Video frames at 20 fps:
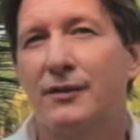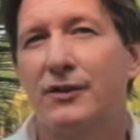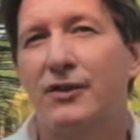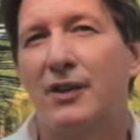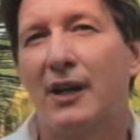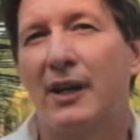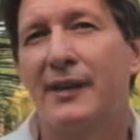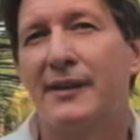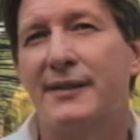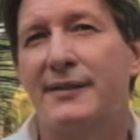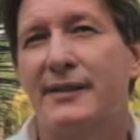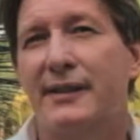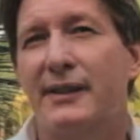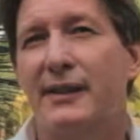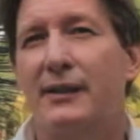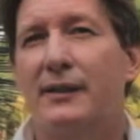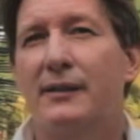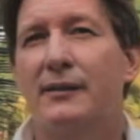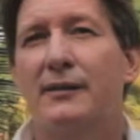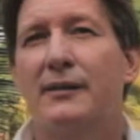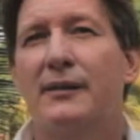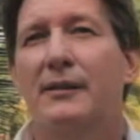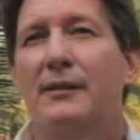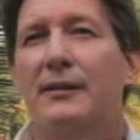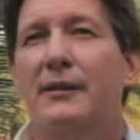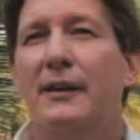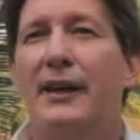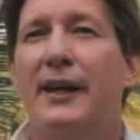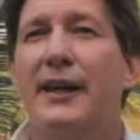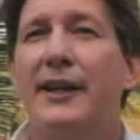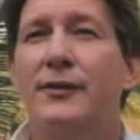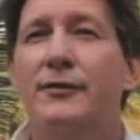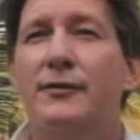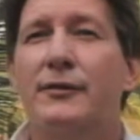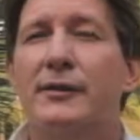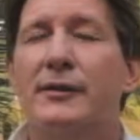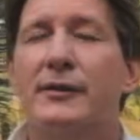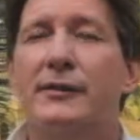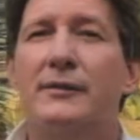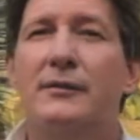jealousy,
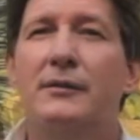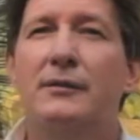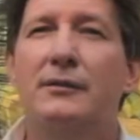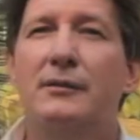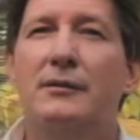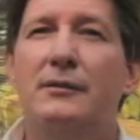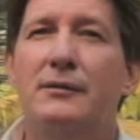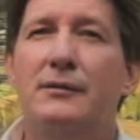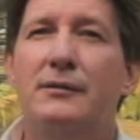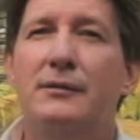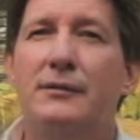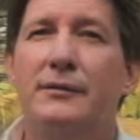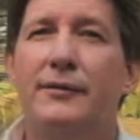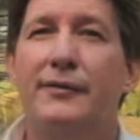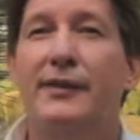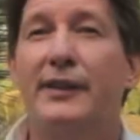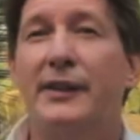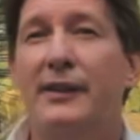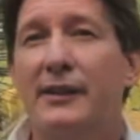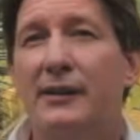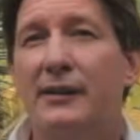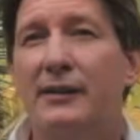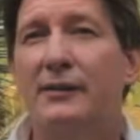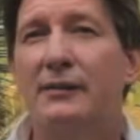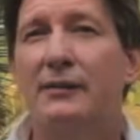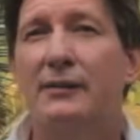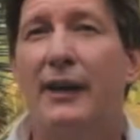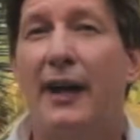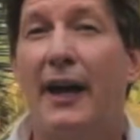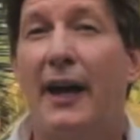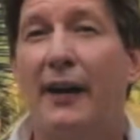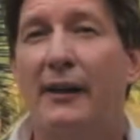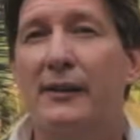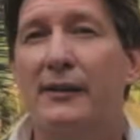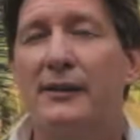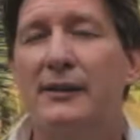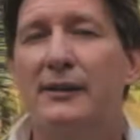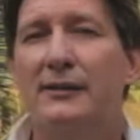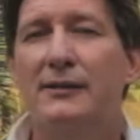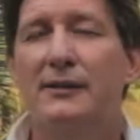hatred, fear,
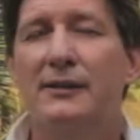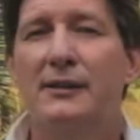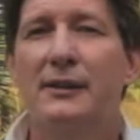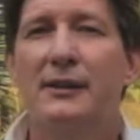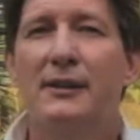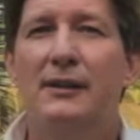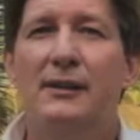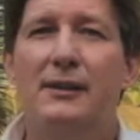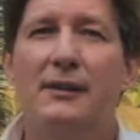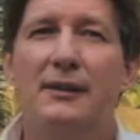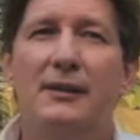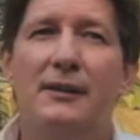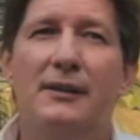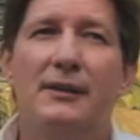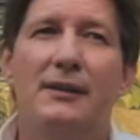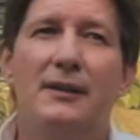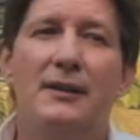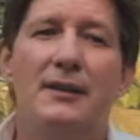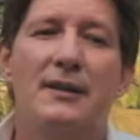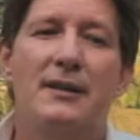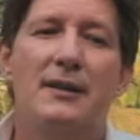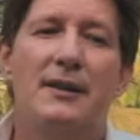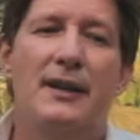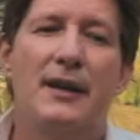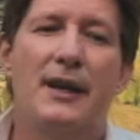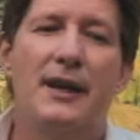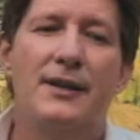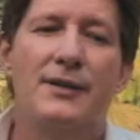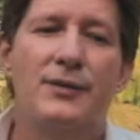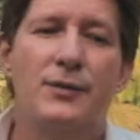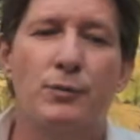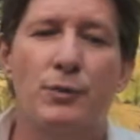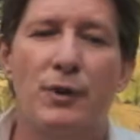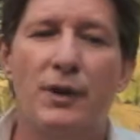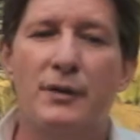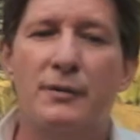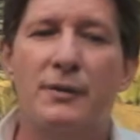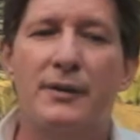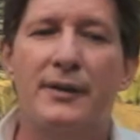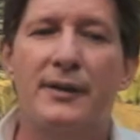anger. As you
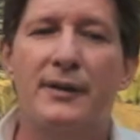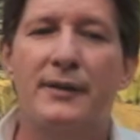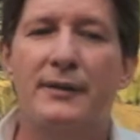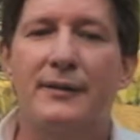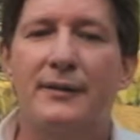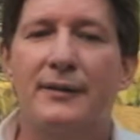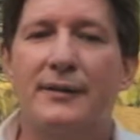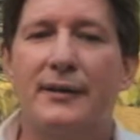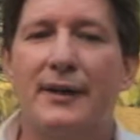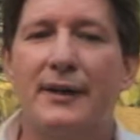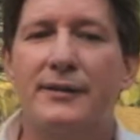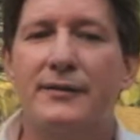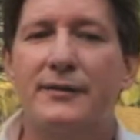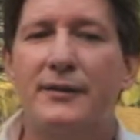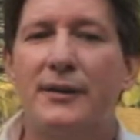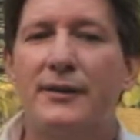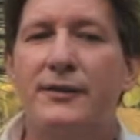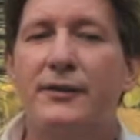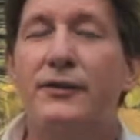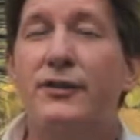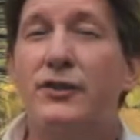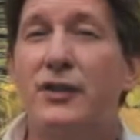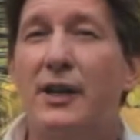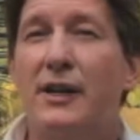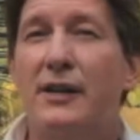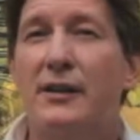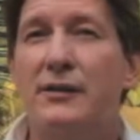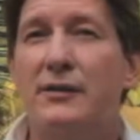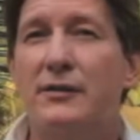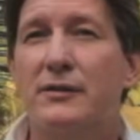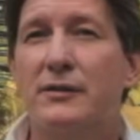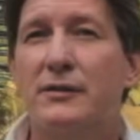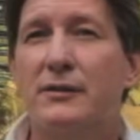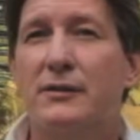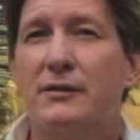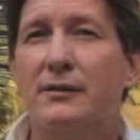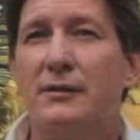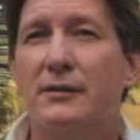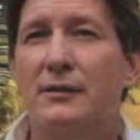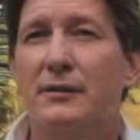work with it, they start to change,
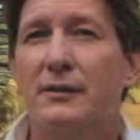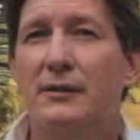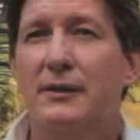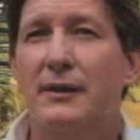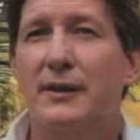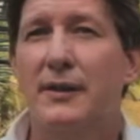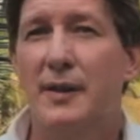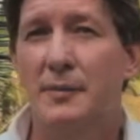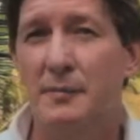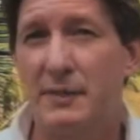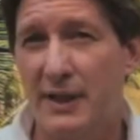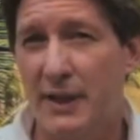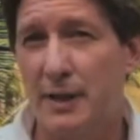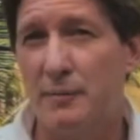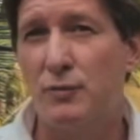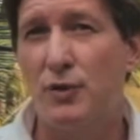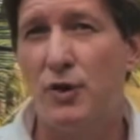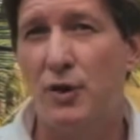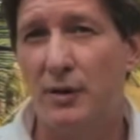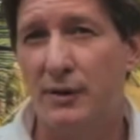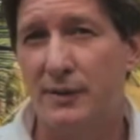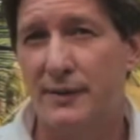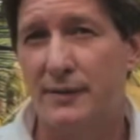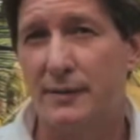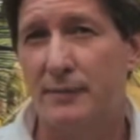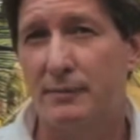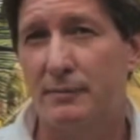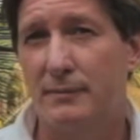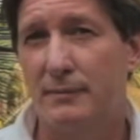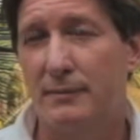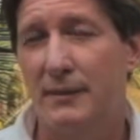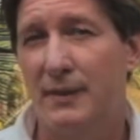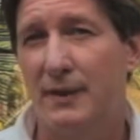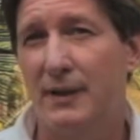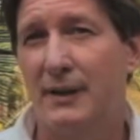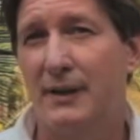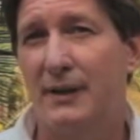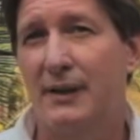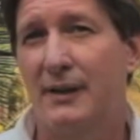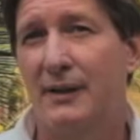and they become more wholesome.
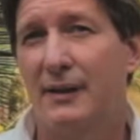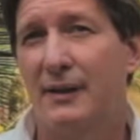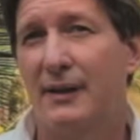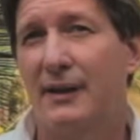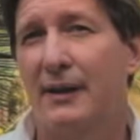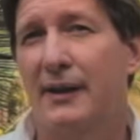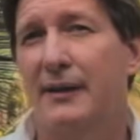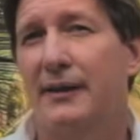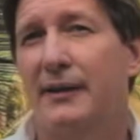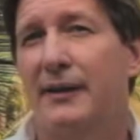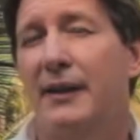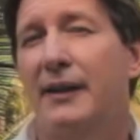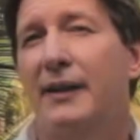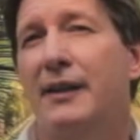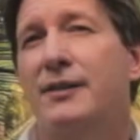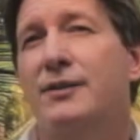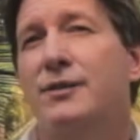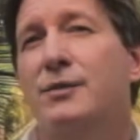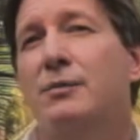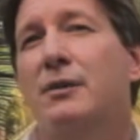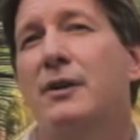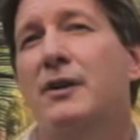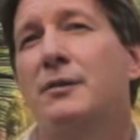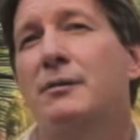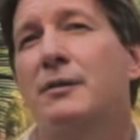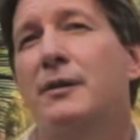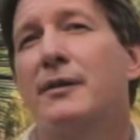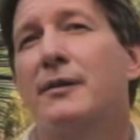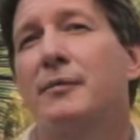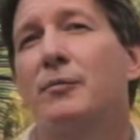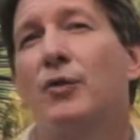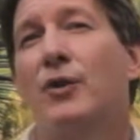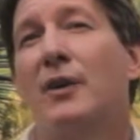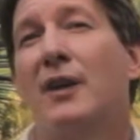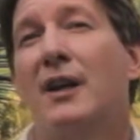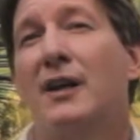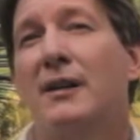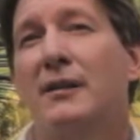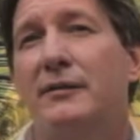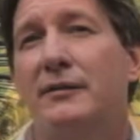And then as you work with more
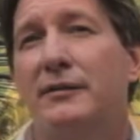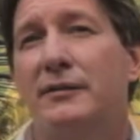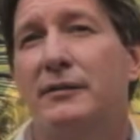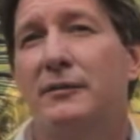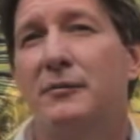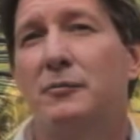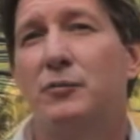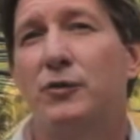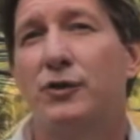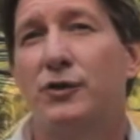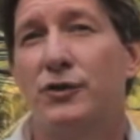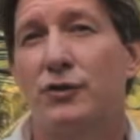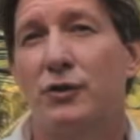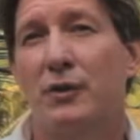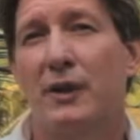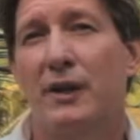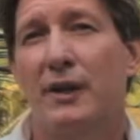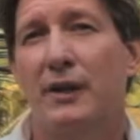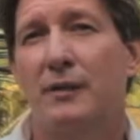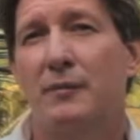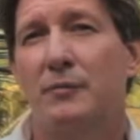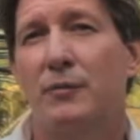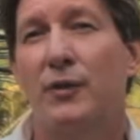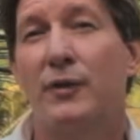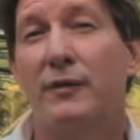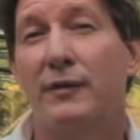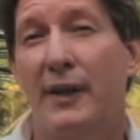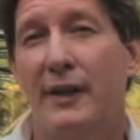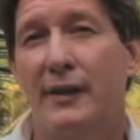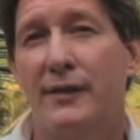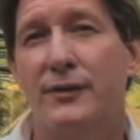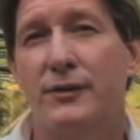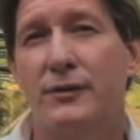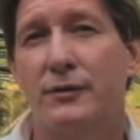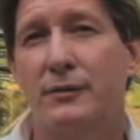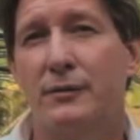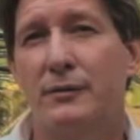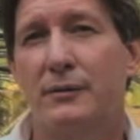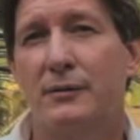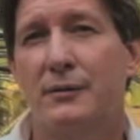love, more joy, more
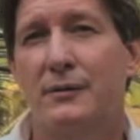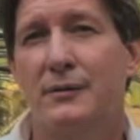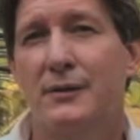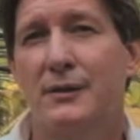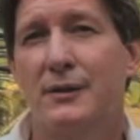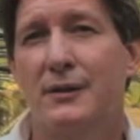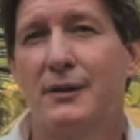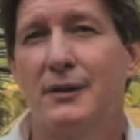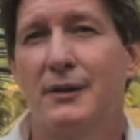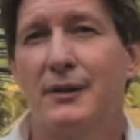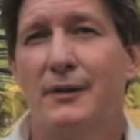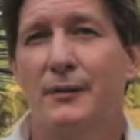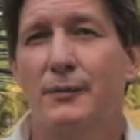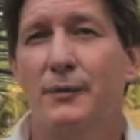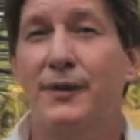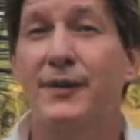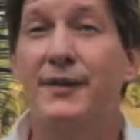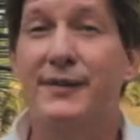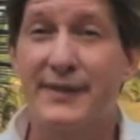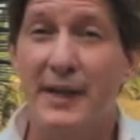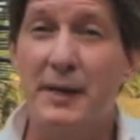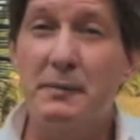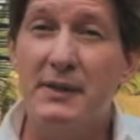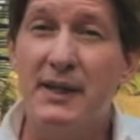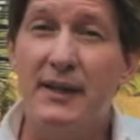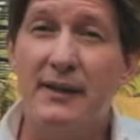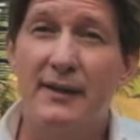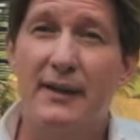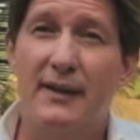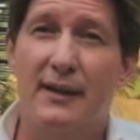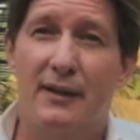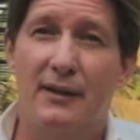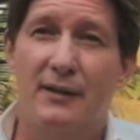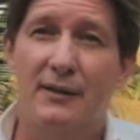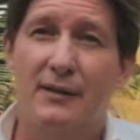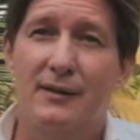gratitude, with the same technique,